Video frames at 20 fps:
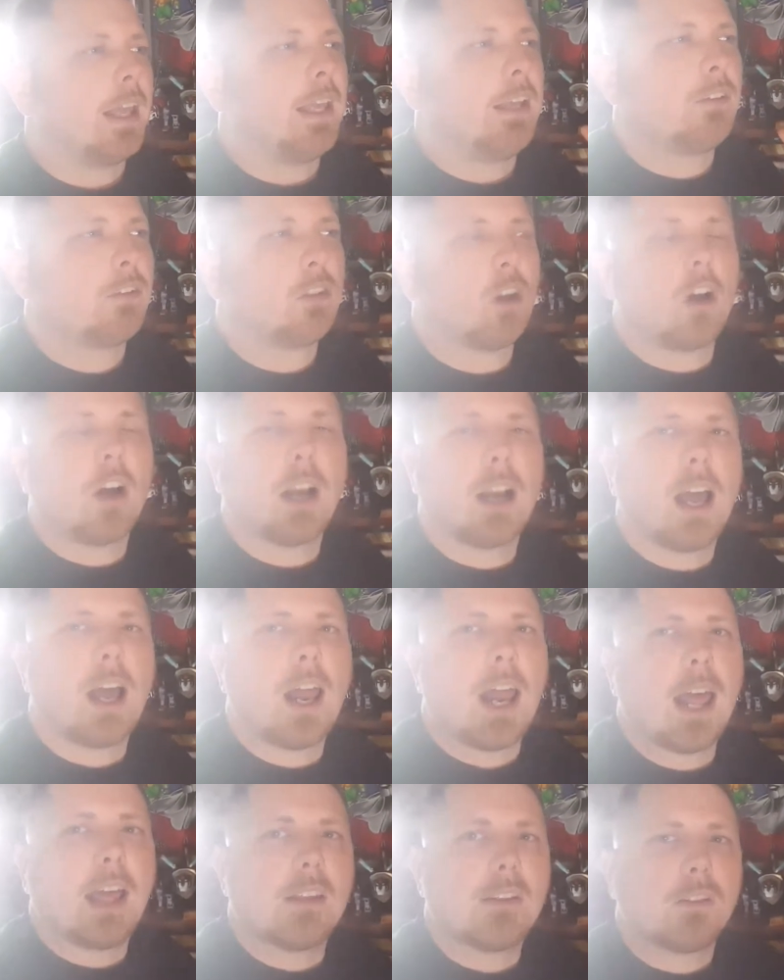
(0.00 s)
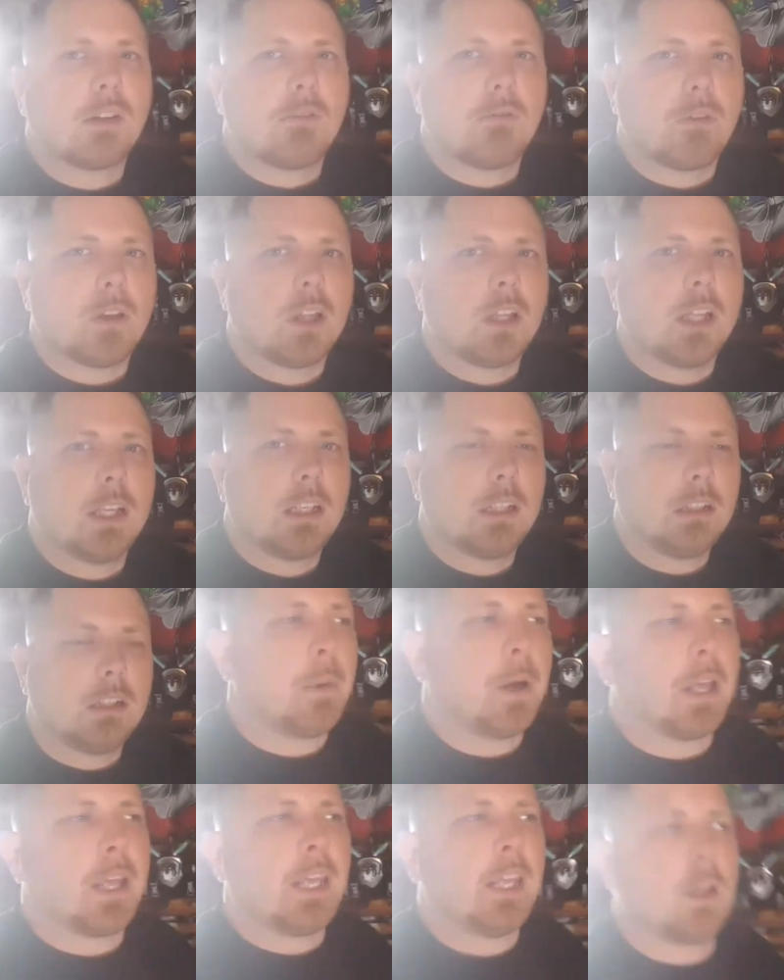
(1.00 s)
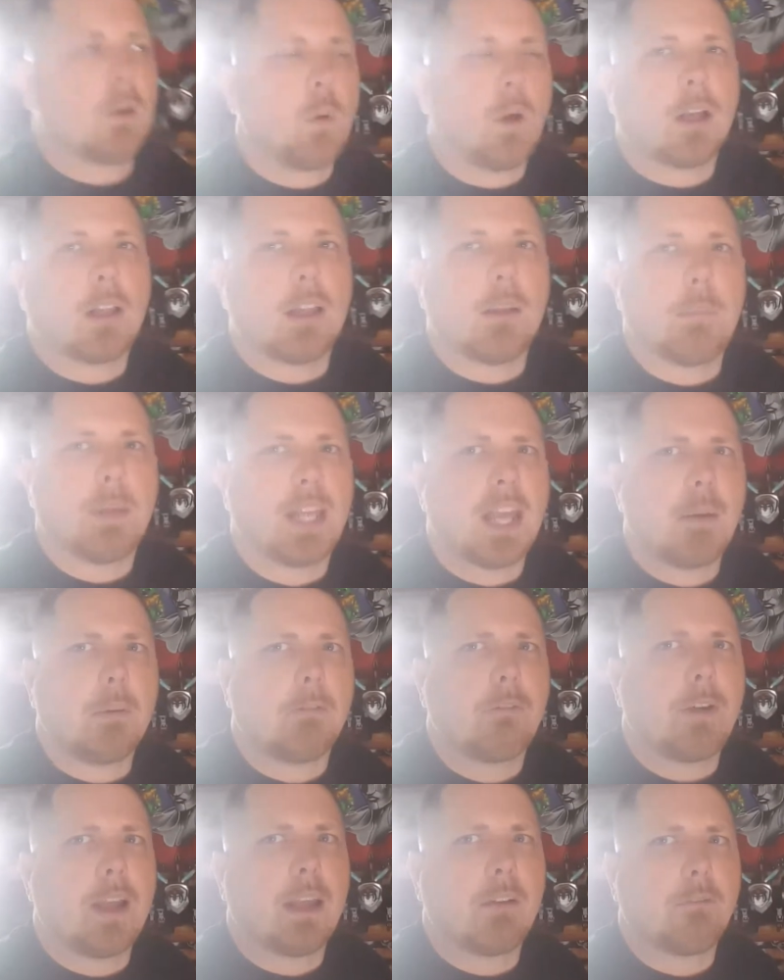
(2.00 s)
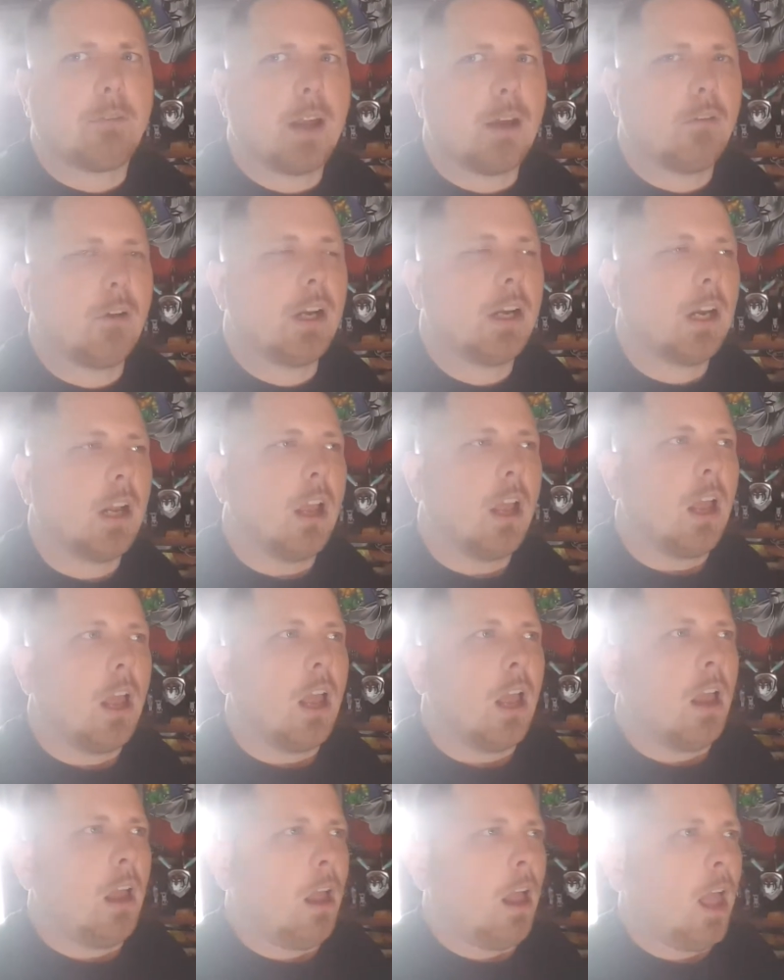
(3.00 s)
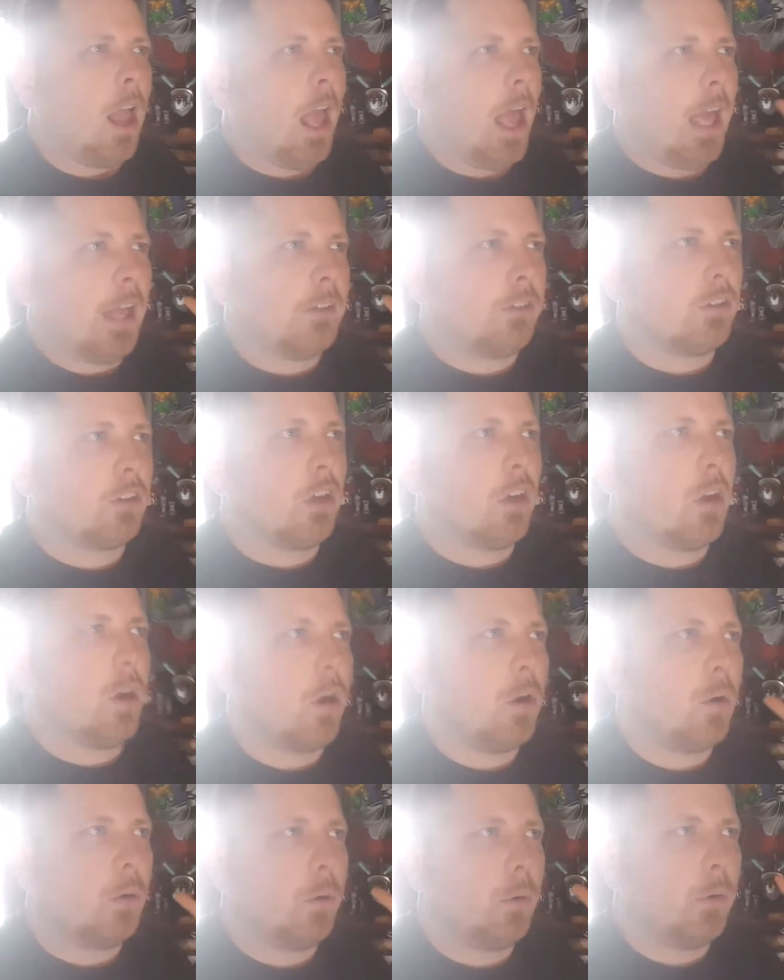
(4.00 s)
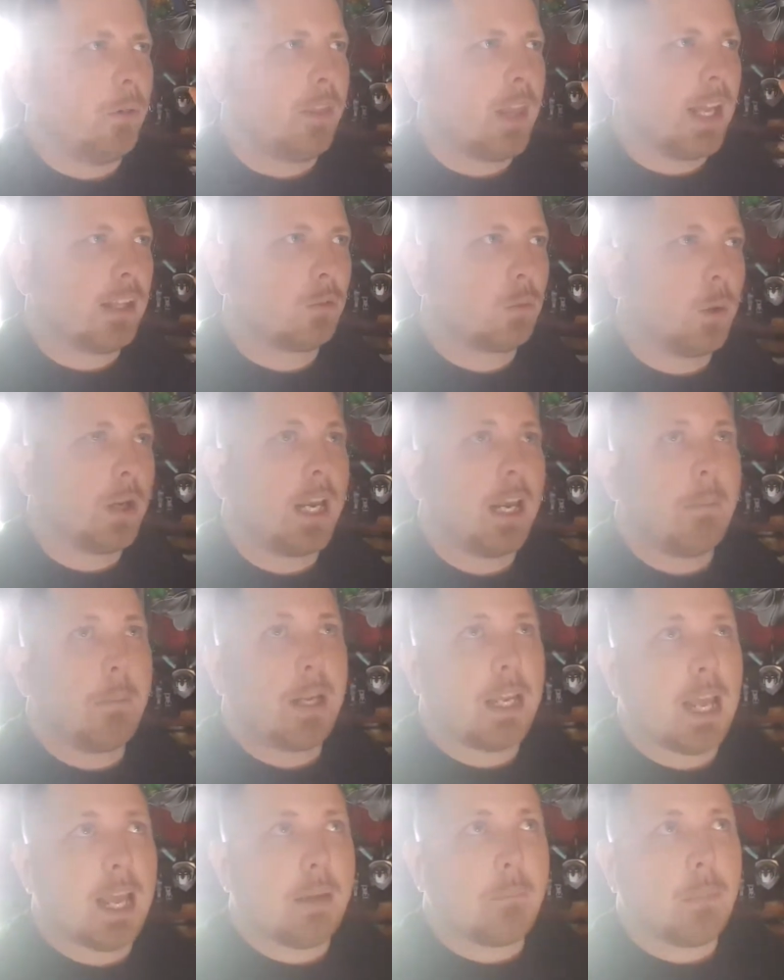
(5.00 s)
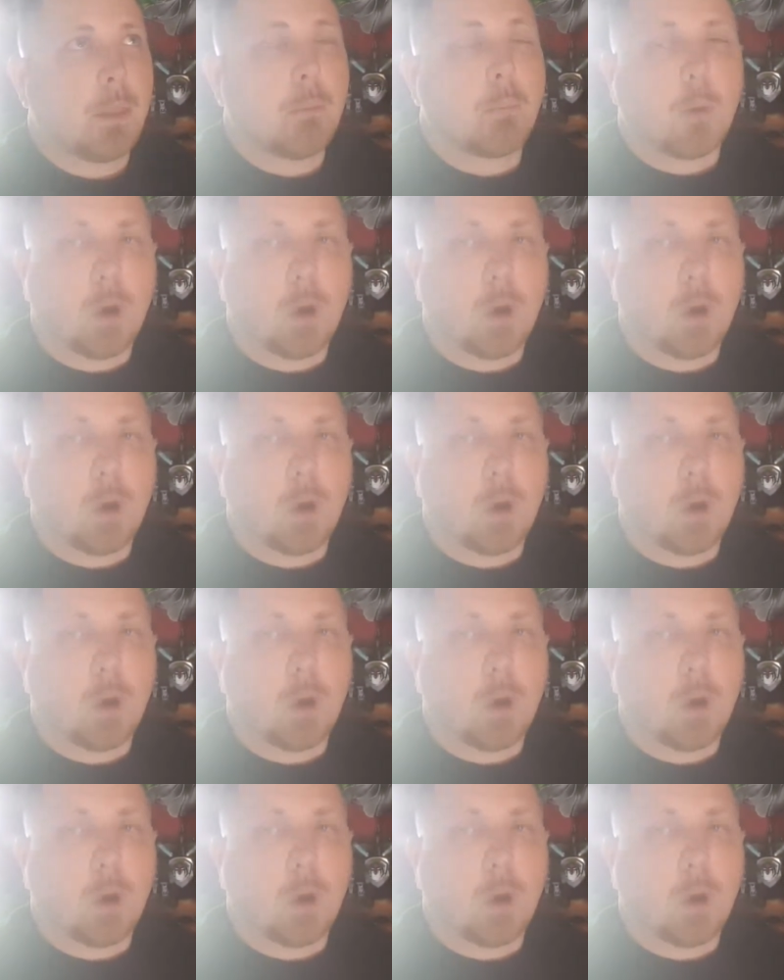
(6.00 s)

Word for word: he started out as a villain, but he quickly became a fan favorite. And so that's when he became the